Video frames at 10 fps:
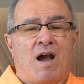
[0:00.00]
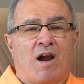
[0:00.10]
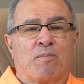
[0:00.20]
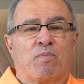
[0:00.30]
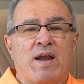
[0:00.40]

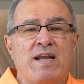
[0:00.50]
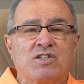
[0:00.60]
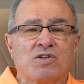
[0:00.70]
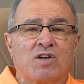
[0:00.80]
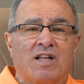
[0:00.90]
Our
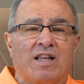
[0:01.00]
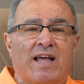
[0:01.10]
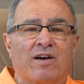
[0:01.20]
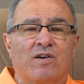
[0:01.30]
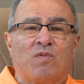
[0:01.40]
brains are
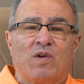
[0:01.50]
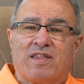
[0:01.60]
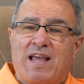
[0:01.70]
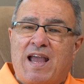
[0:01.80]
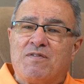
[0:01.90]
cluttered
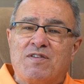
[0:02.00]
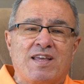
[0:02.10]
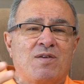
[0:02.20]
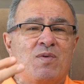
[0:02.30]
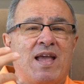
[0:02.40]
with
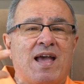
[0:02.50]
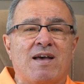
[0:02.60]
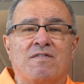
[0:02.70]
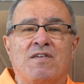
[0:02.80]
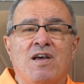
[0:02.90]
everything we
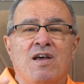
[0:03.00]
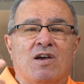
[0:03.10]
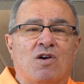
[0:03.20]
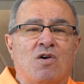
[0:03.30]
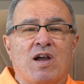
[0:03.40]
have
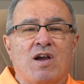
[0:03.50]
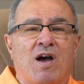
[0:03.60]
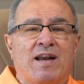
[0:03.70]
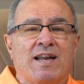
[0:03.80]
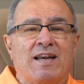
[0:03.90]
going
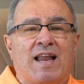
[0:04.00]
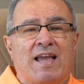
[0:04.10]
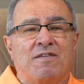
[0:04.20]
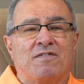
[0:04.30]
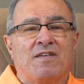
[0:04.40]
on in
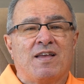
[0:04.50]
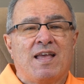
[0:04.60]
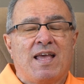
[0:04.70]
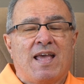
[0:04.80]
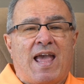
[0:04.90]
life,
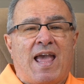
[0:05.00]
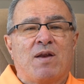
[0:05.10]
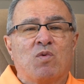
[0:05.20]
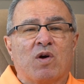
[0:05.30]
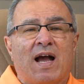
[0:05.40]

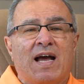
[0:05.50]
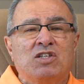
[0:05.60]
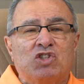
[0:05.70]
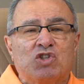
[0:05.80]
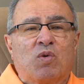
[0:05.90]
and we're
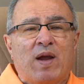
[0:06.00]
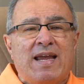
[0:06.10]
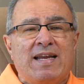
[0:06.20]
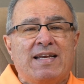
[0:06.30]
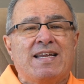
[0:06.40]

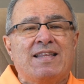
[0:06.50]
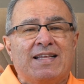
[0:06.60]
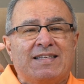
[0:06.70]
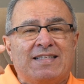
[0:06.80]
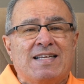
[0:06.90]
untrained in
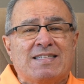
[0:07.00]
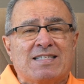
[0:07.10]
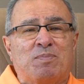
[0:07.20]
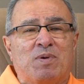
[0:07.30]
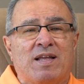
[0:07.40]
the
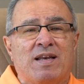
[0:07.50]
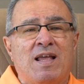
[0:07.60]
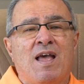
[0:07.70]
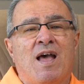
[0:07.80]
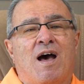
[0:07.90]
discipline
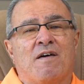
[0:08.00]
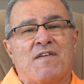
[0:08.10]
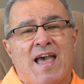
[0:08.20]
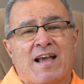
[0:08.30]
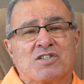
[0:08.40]
of
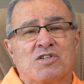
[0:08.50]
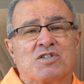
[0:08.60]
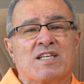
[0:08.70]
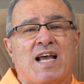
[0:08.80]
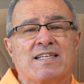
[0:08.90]

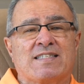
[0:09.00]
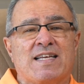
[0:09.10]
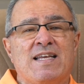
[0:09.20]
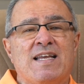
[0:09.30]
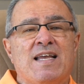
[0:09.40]

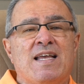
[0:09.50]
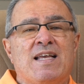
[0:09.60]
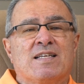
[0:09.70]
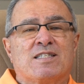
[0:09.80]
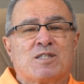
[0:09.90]
exercising
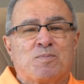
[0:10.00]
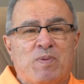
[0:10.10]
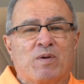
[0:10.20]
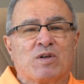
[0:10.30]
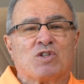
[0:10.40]

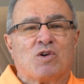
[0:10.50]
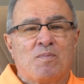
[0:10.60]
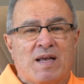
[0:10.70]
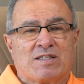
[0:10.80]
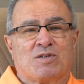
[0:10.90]
spiritual
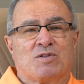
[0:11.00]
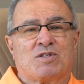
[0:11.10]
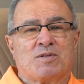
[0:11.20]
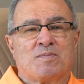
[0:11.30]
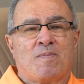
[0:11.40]

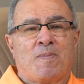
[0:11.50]
muscles.